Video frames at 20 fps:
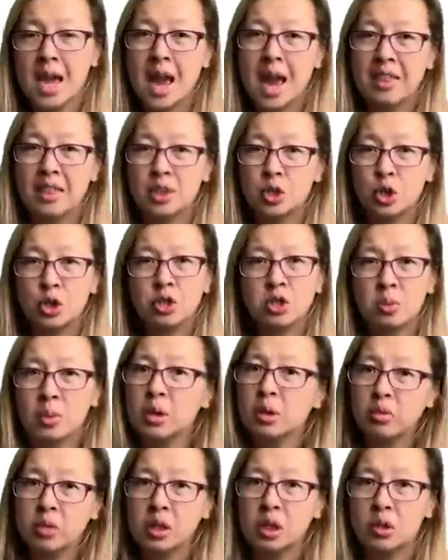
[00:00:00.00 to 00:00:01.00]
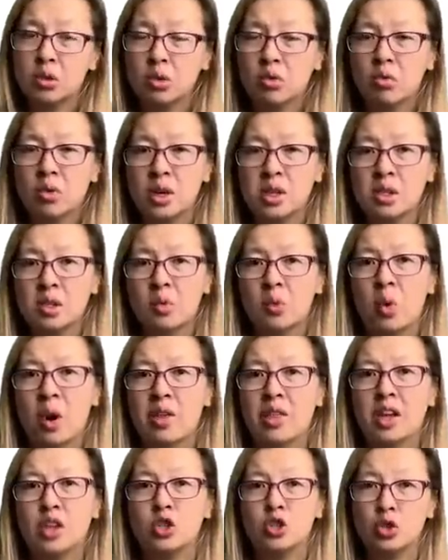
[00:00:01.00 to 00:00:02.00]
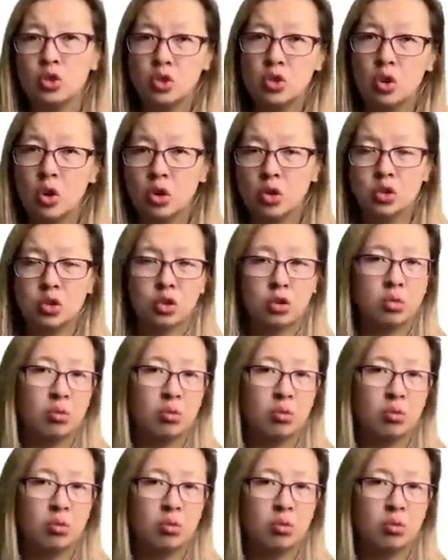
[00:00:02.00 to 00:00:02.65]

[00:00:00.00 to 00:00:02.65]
And there's got to be a really good reason why they choose not to.